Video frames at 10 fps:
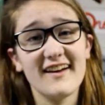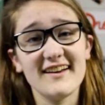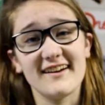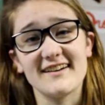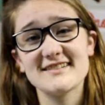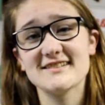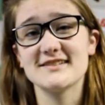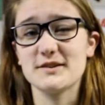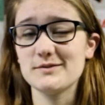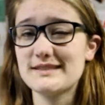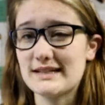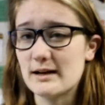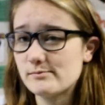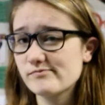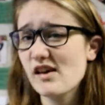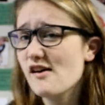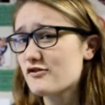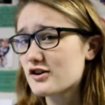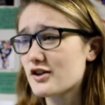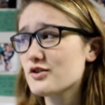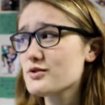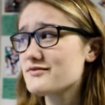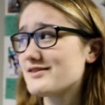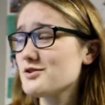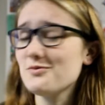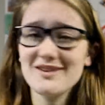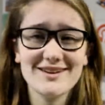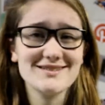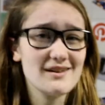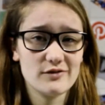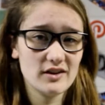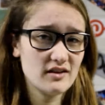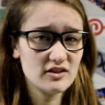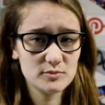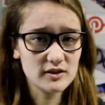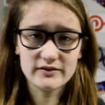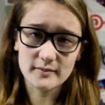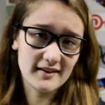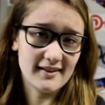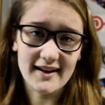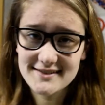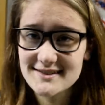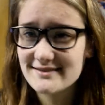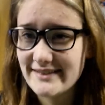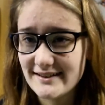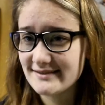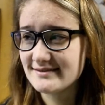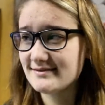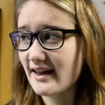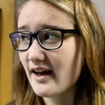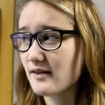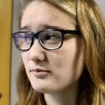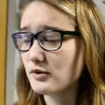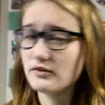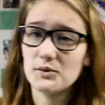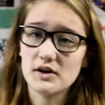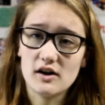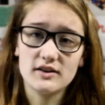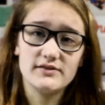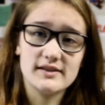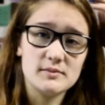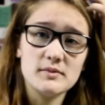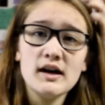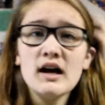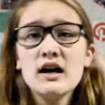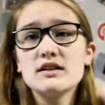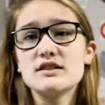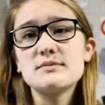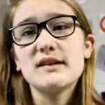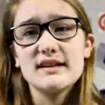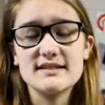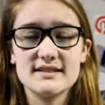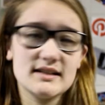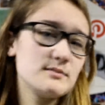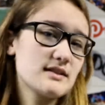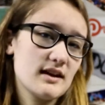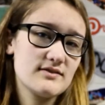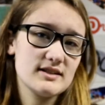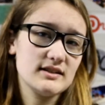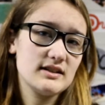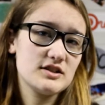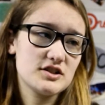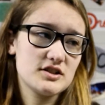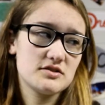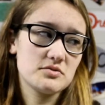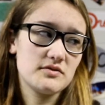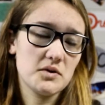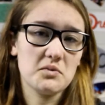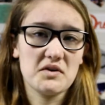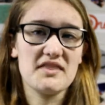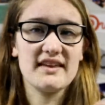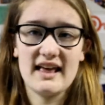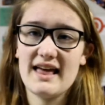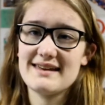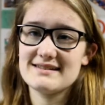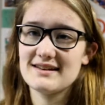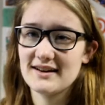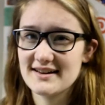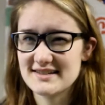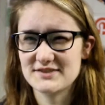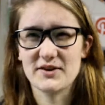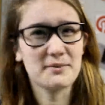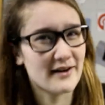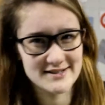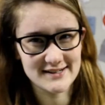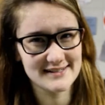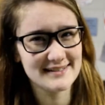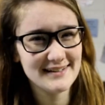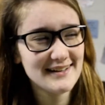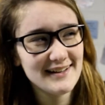Hey guys, so it's time for another review because I've read another book for my class and I'm reviewing all of them just because it seems kind of silly just to review the one at the end because it's for a project.